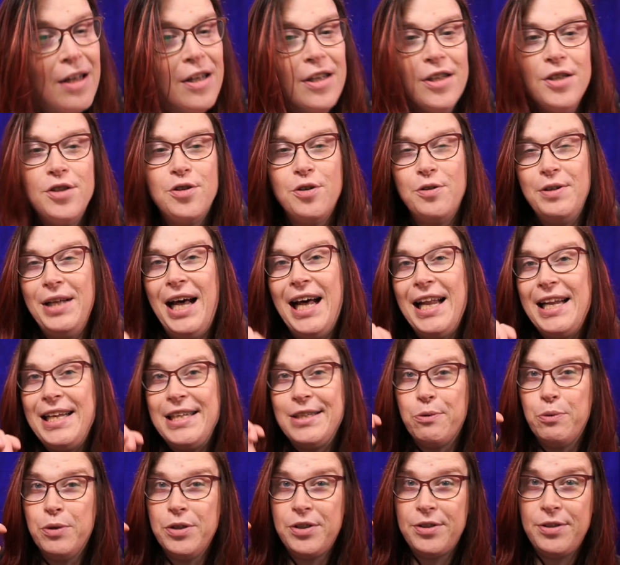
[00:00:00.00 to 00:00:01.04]
So that is, it
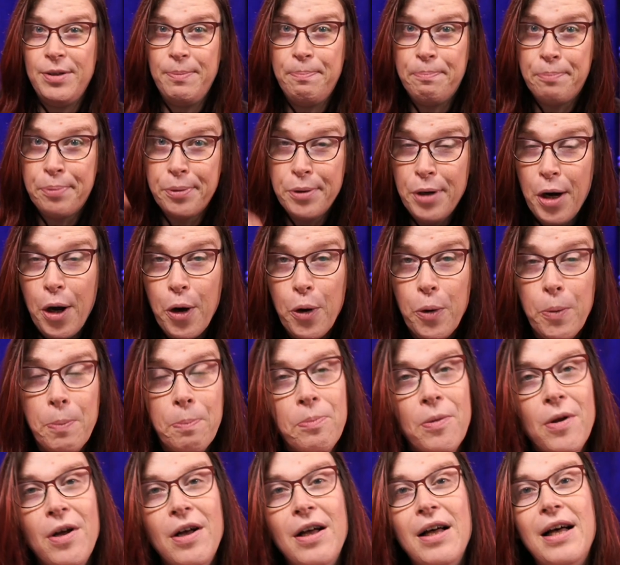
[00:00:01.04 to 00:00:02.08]
was the Pro.
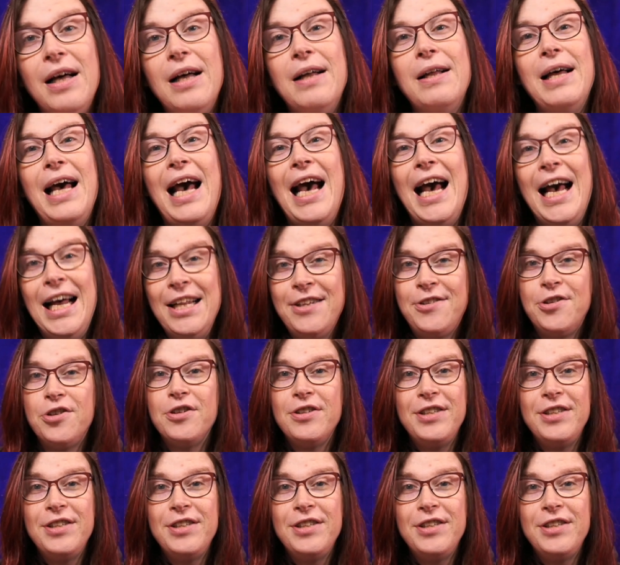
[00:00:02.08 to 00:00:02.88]
Enter